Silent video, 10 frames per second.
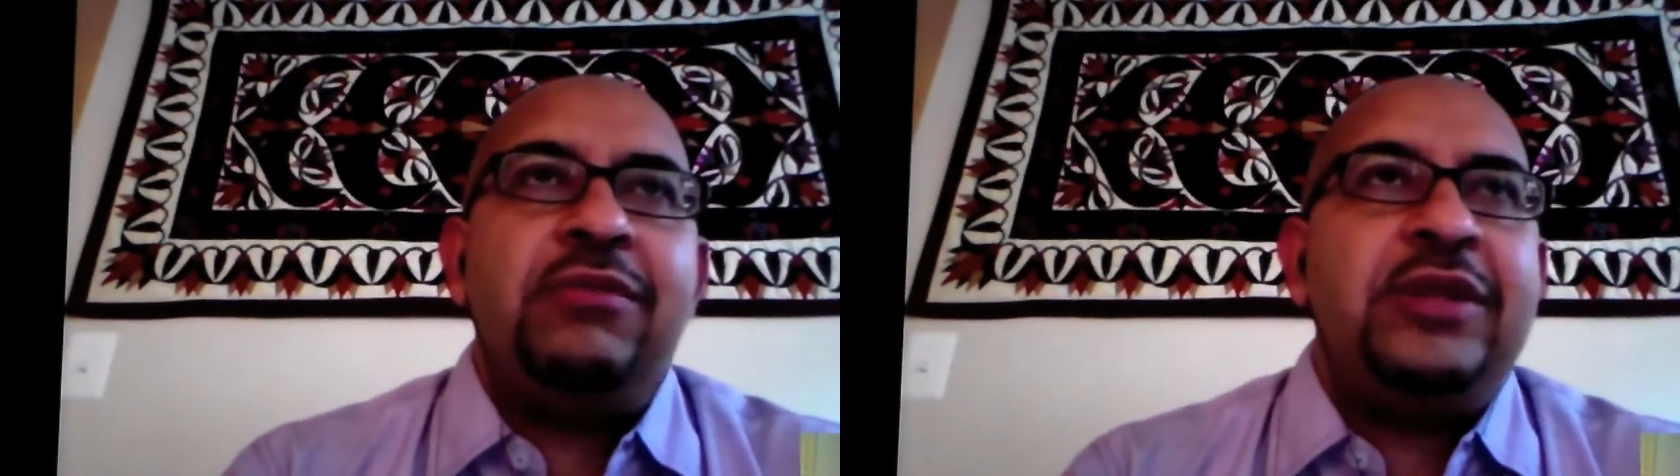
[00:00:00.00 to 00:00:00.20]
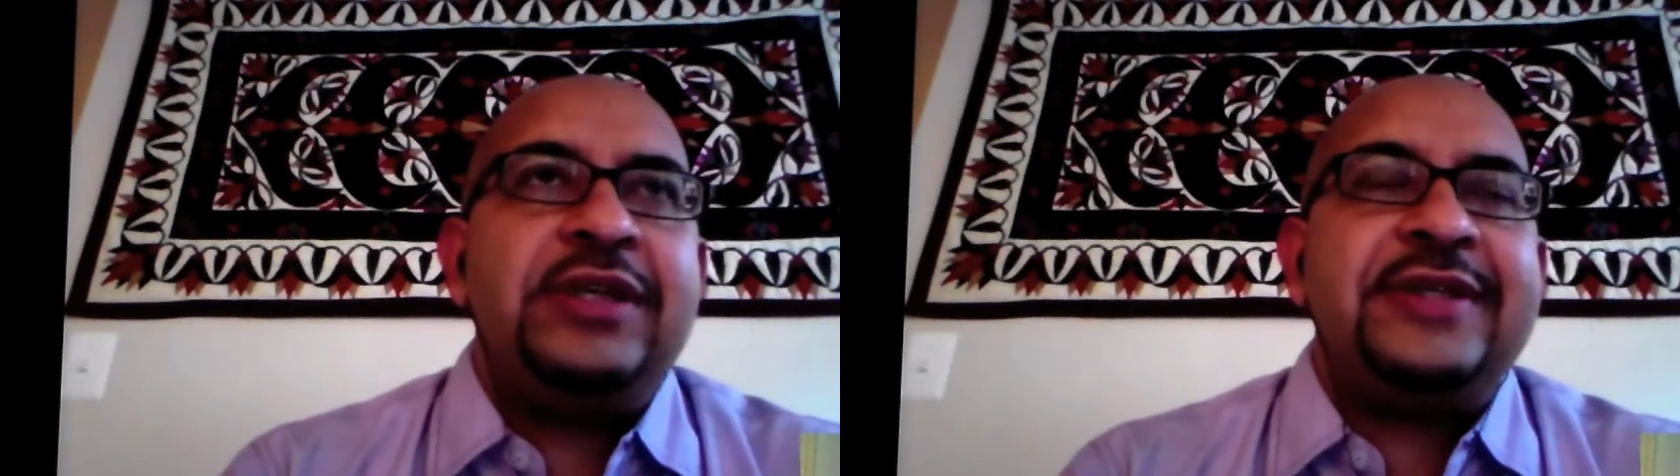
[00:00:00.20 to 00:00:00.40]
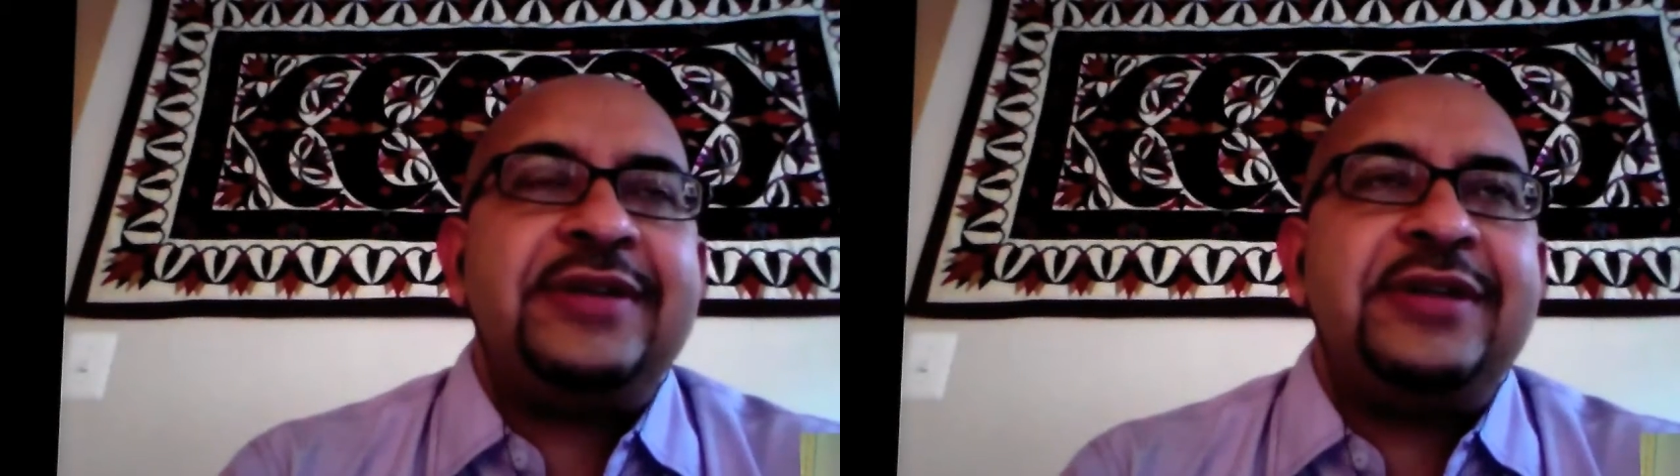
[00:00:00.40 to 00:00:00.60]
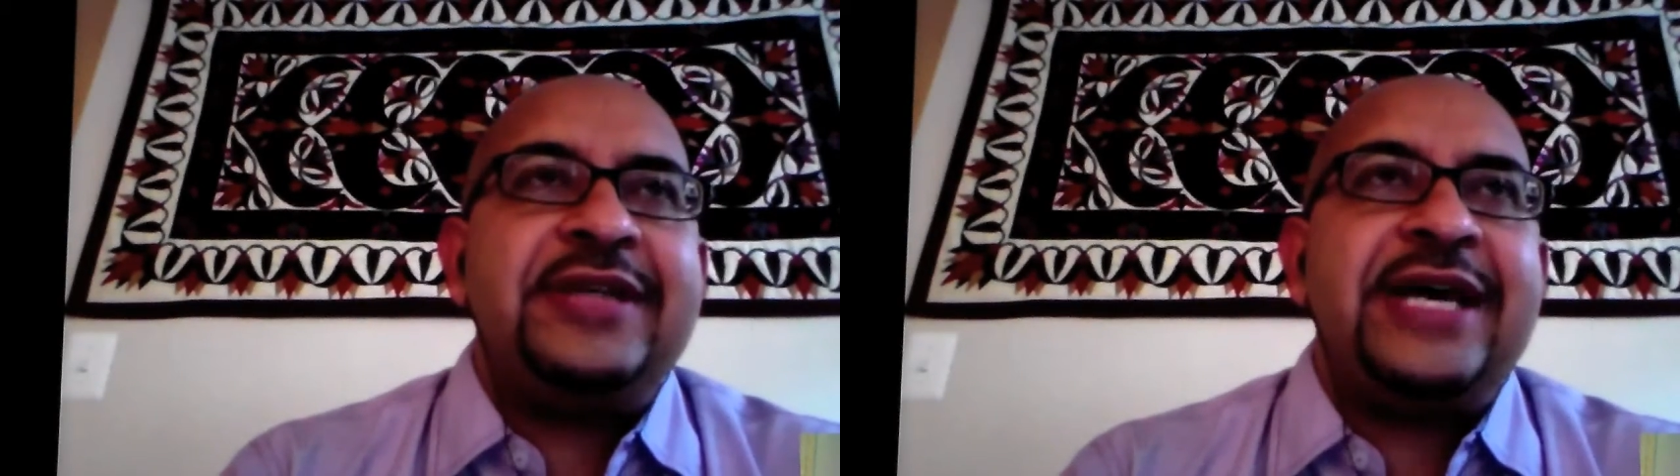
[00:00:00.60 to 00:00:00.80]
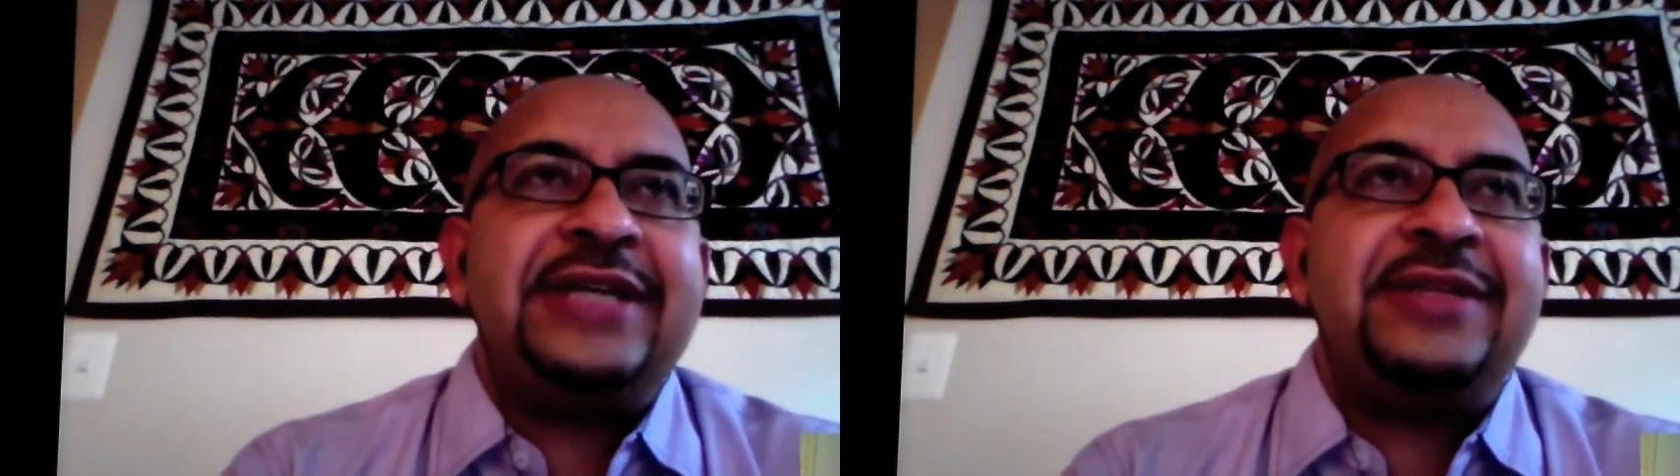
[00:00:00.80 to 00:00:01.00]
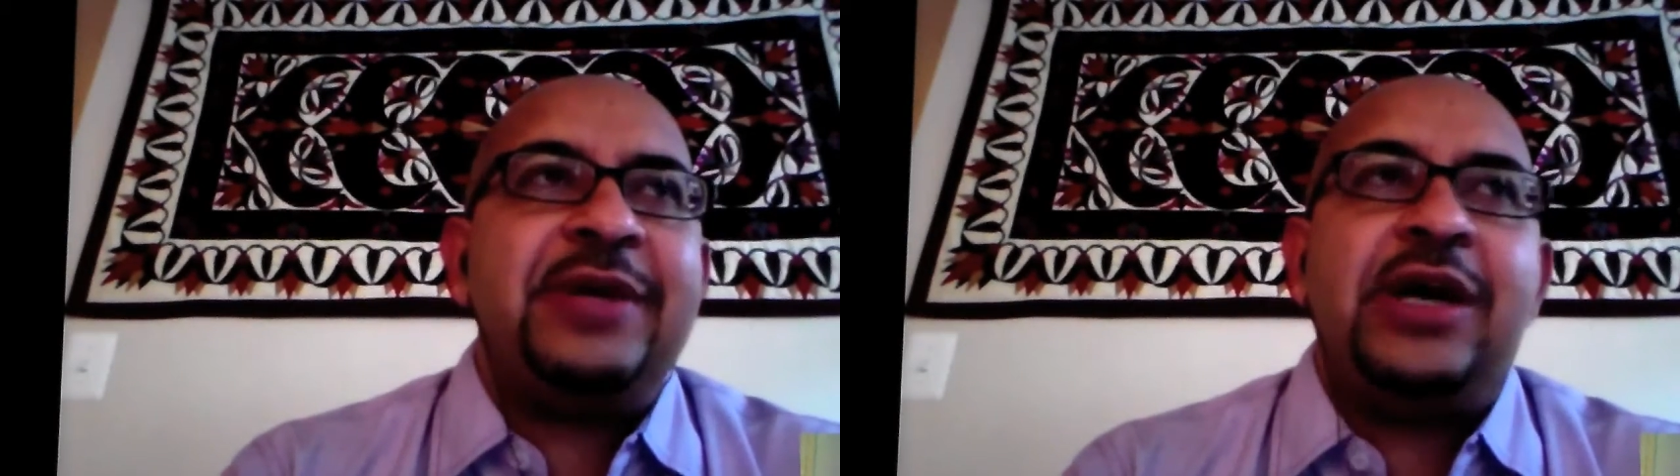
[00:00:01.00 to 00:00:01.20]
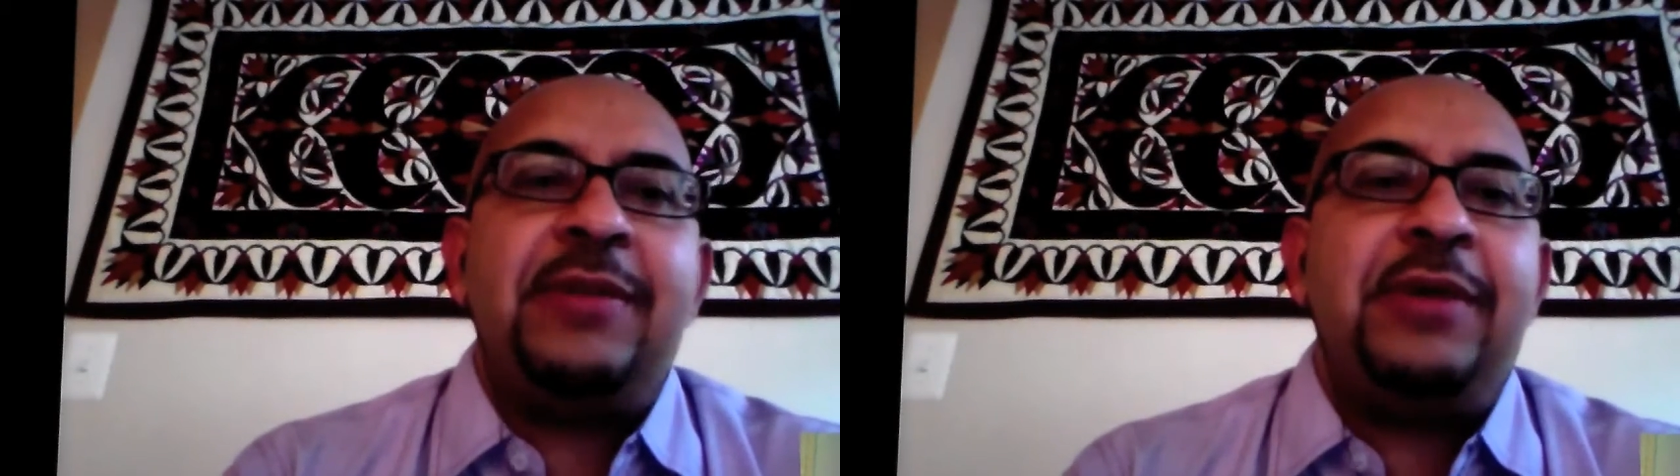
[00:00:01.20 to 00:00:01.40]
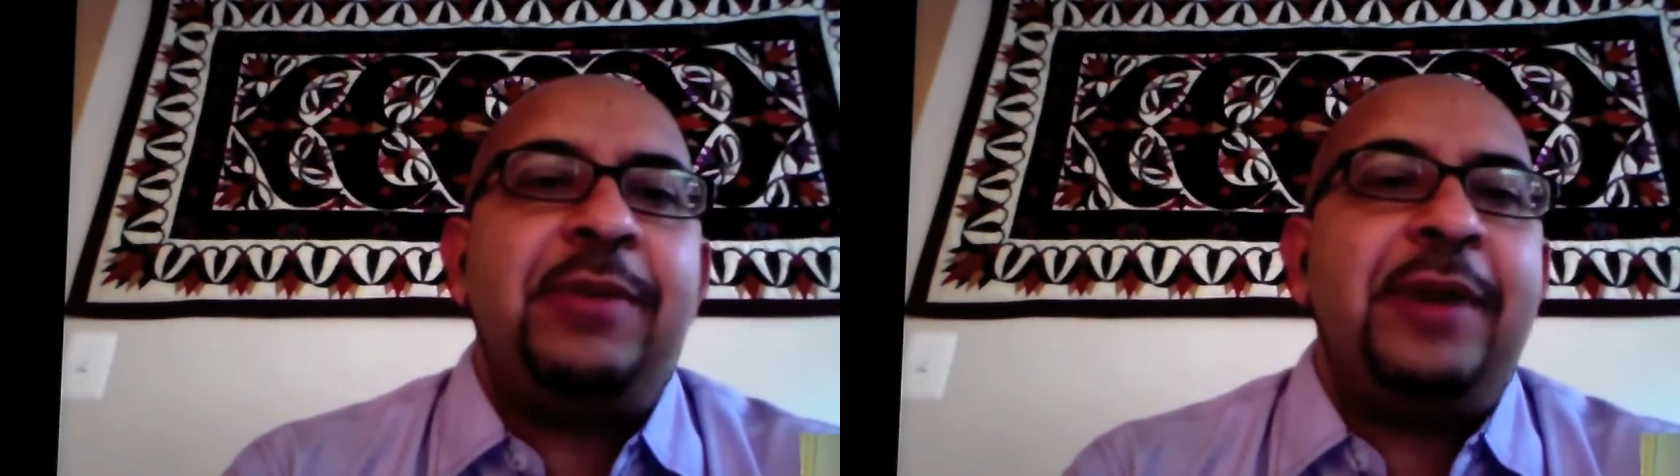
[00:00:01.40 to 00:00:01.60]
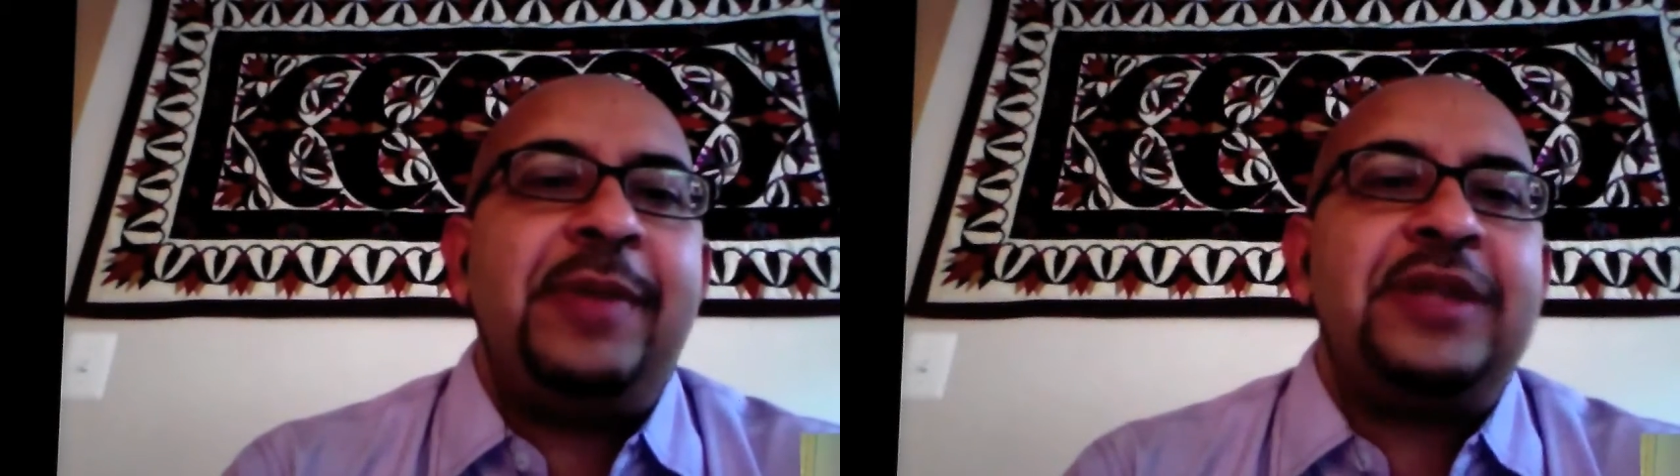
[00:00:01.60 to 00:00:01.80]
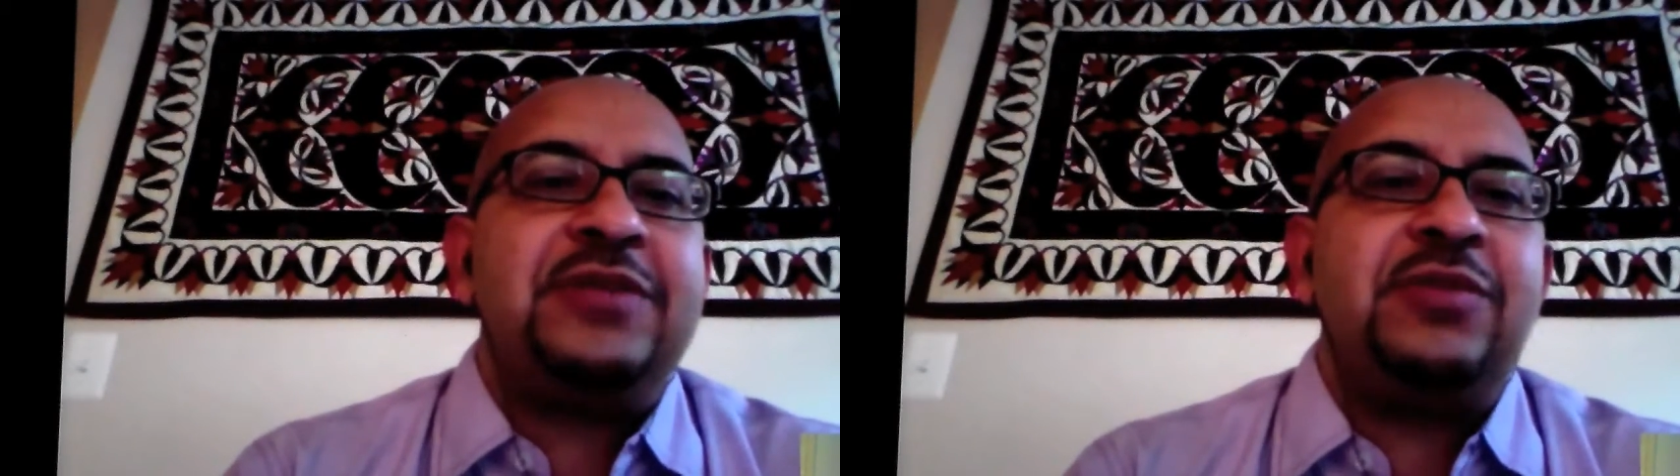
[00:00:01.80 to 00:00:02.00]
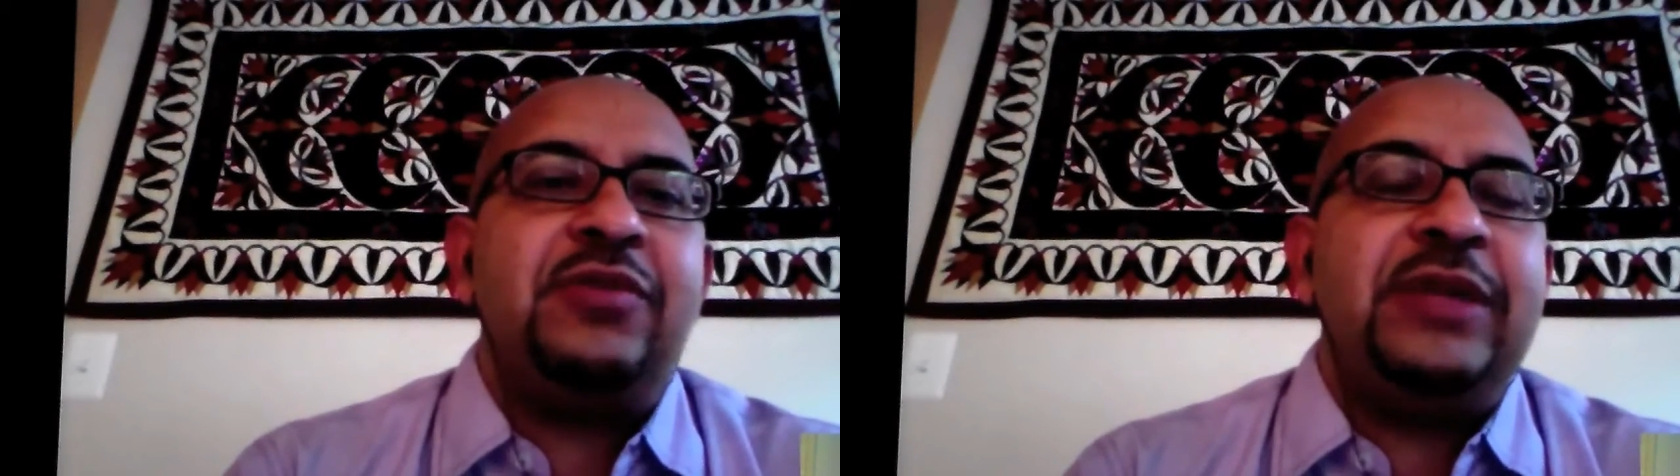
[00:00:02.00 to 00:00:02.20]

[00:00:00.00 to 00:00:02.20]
this has to become a populist